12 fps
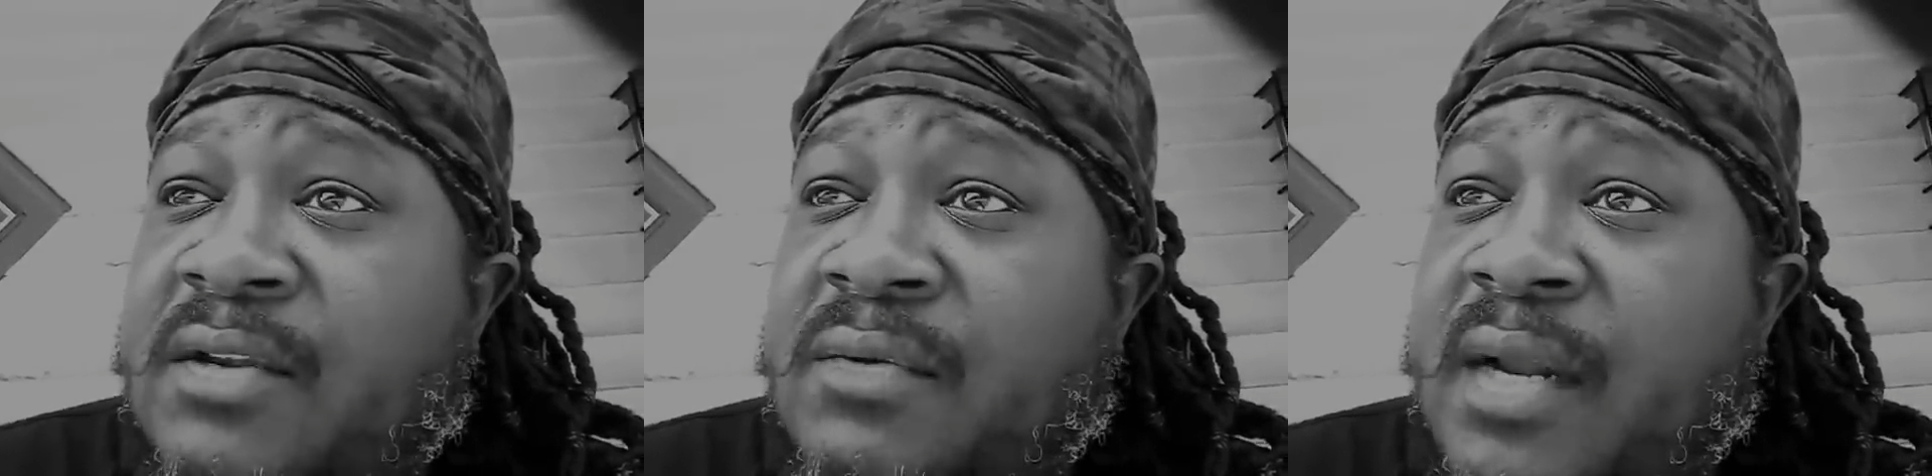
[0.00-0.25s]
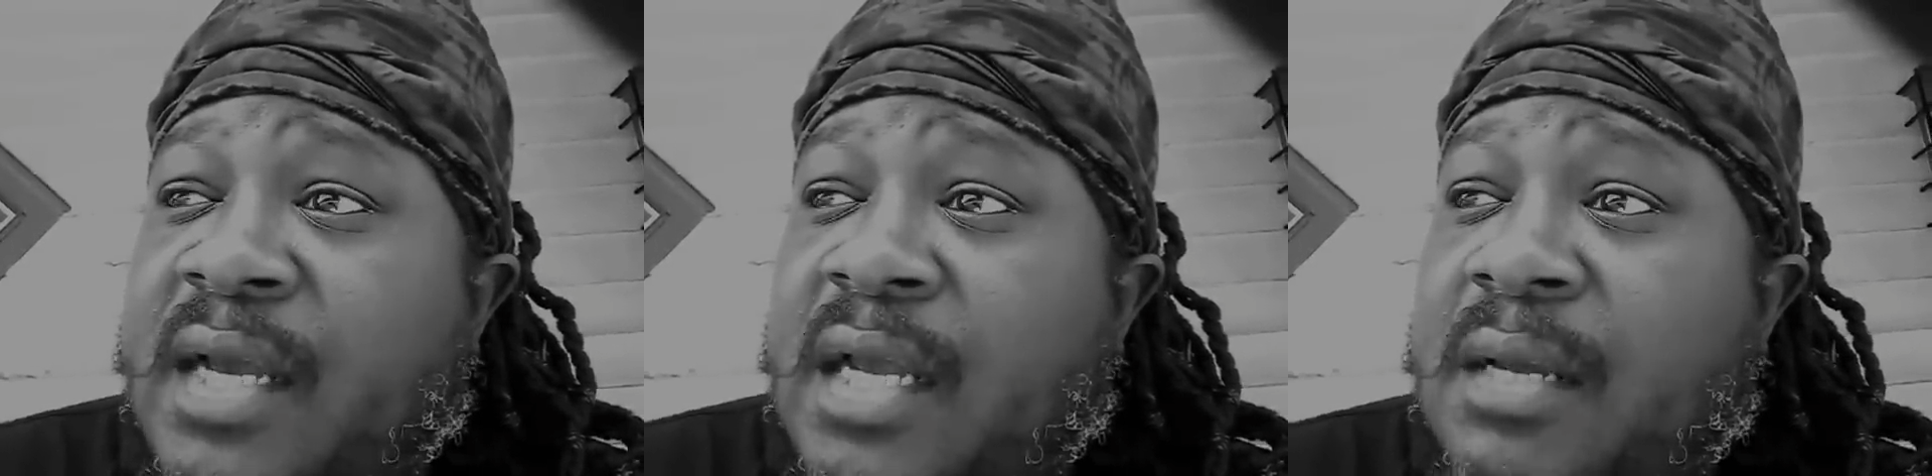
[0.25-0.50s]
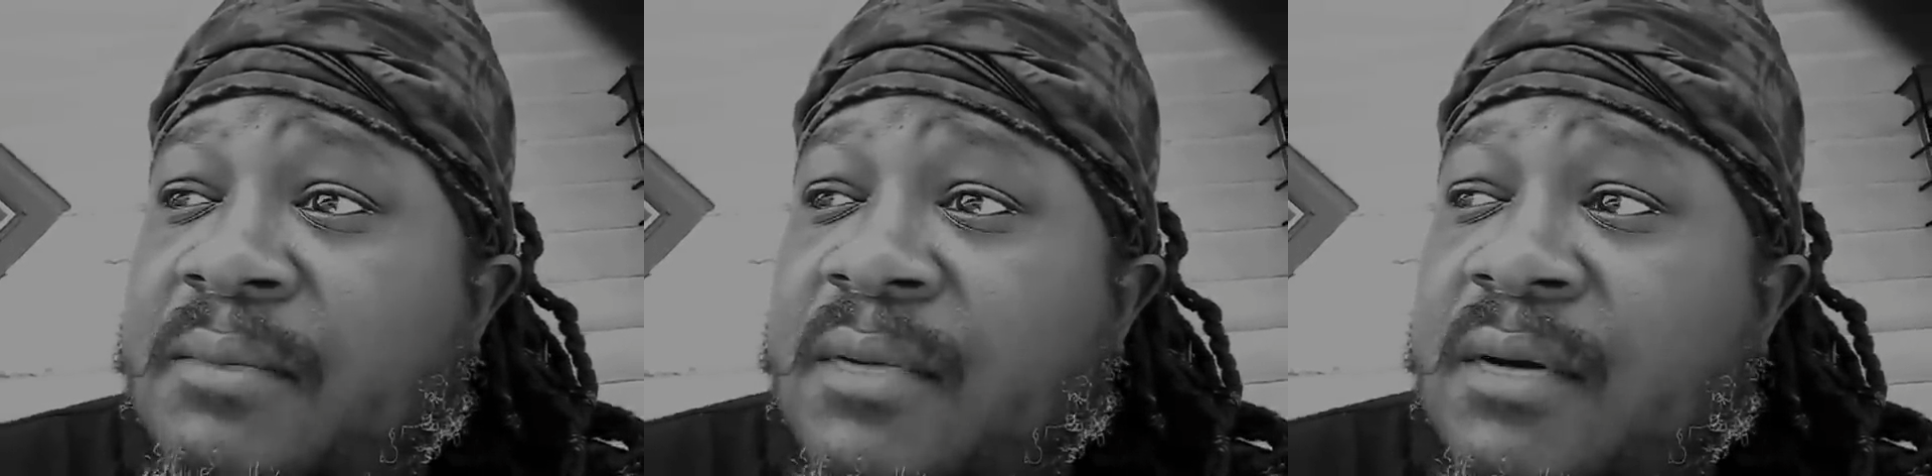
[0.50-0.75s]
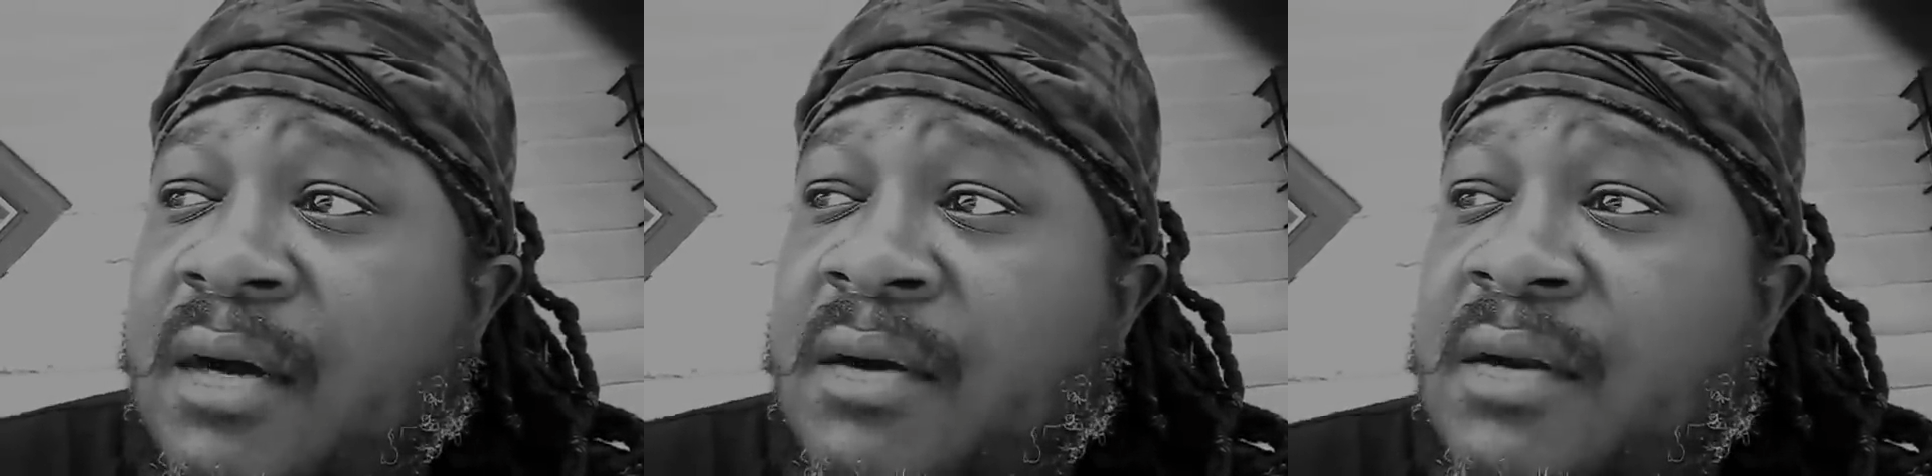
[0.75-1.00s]
your name
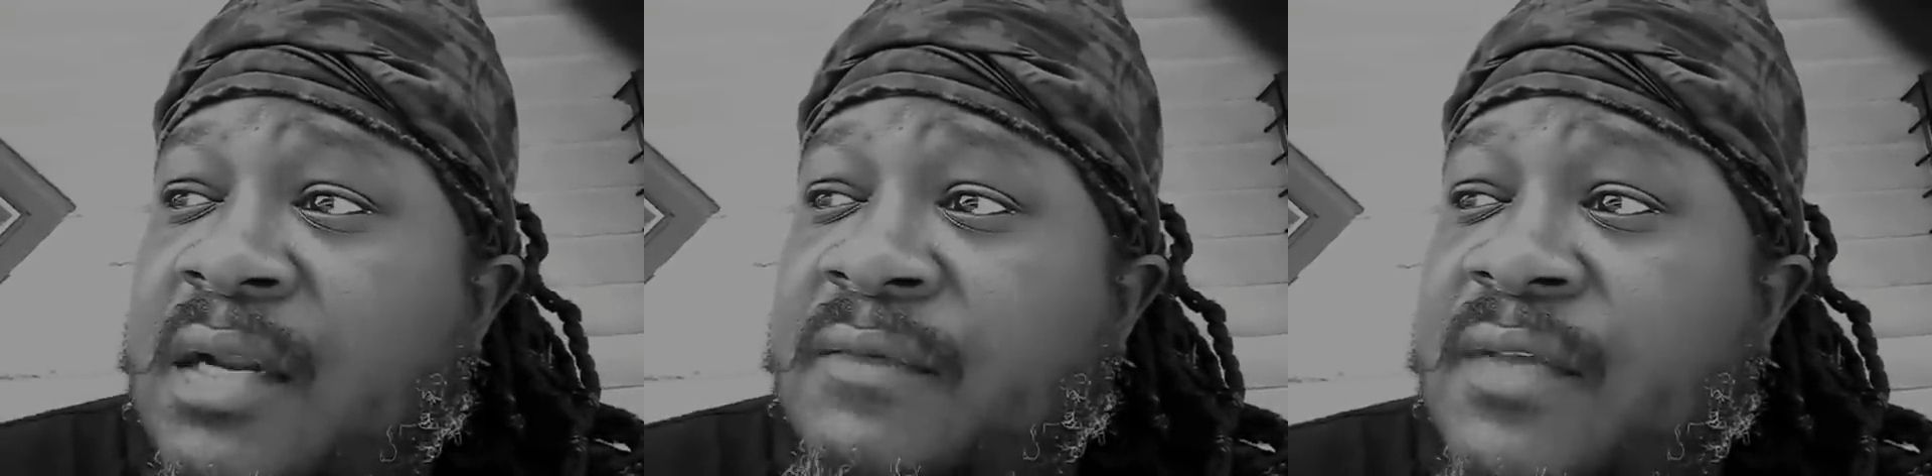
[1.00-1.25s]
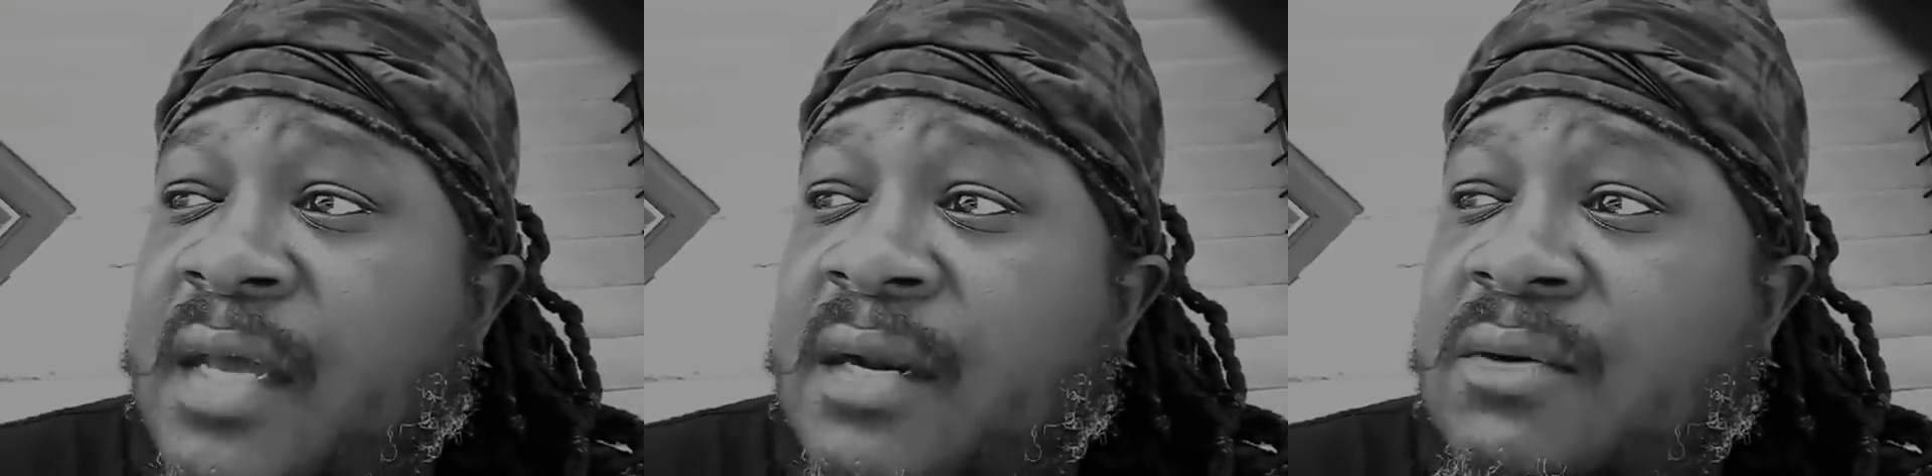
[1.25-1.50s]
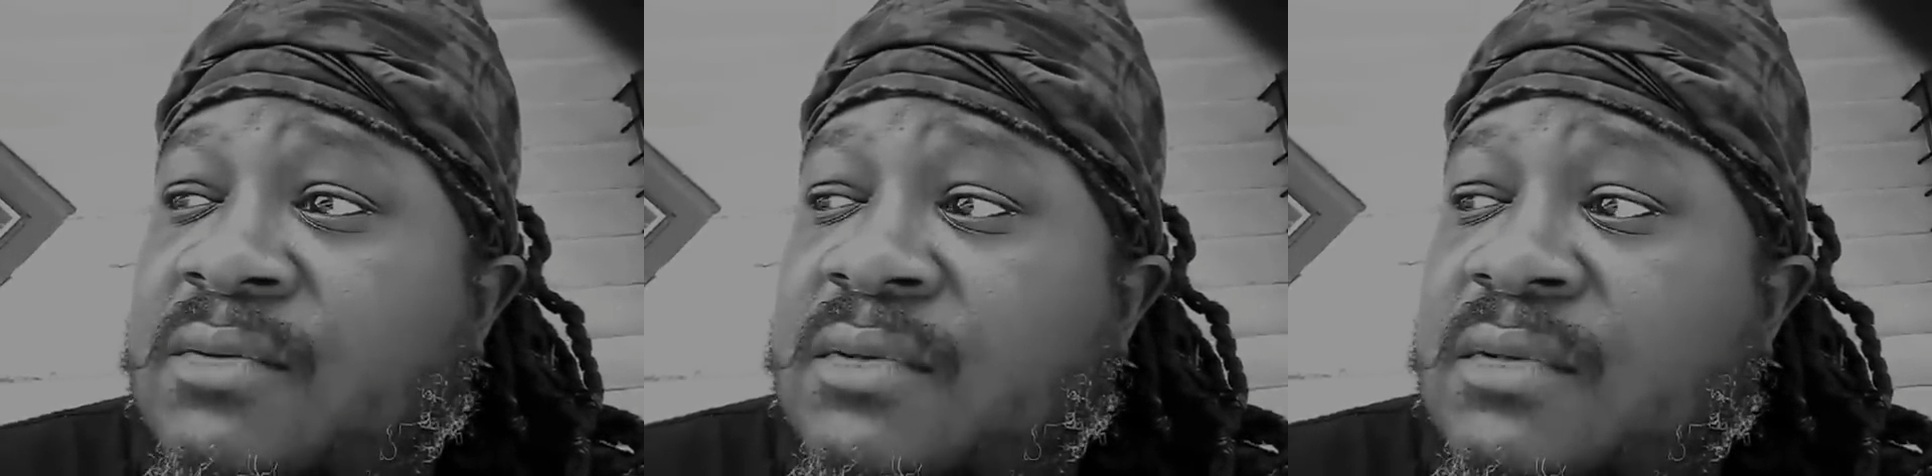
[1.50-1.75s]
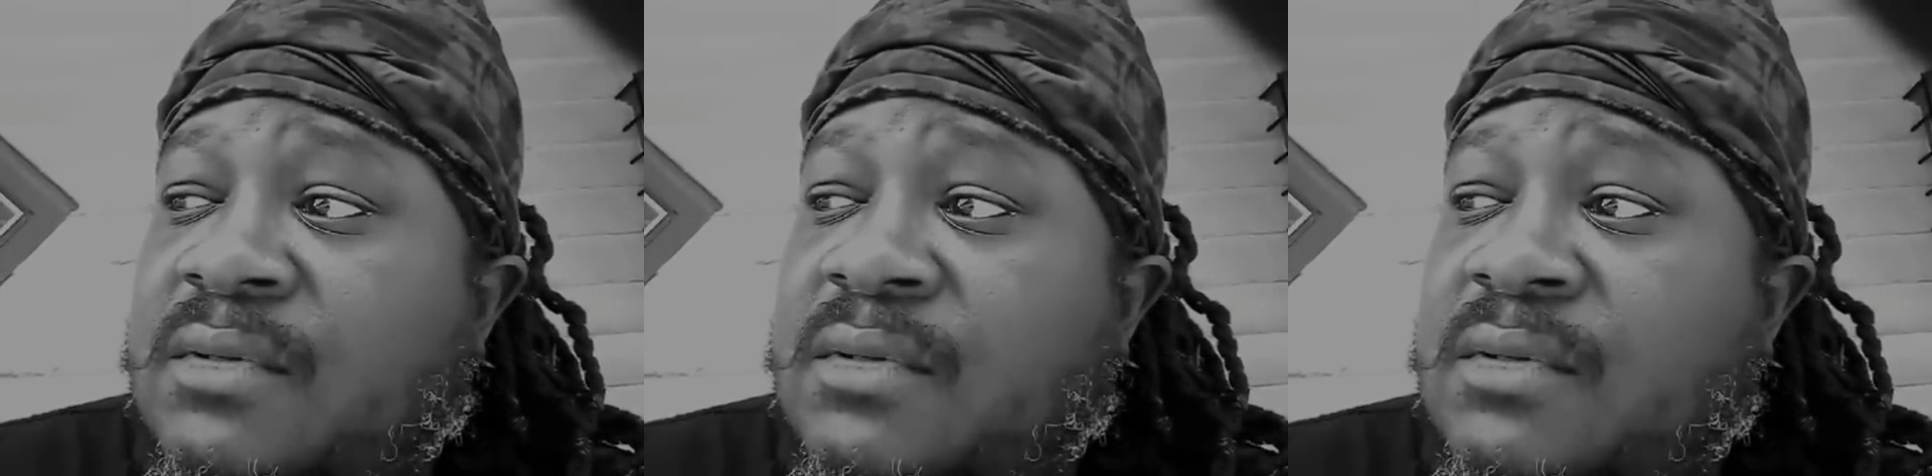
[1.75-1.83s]
underneath that oath.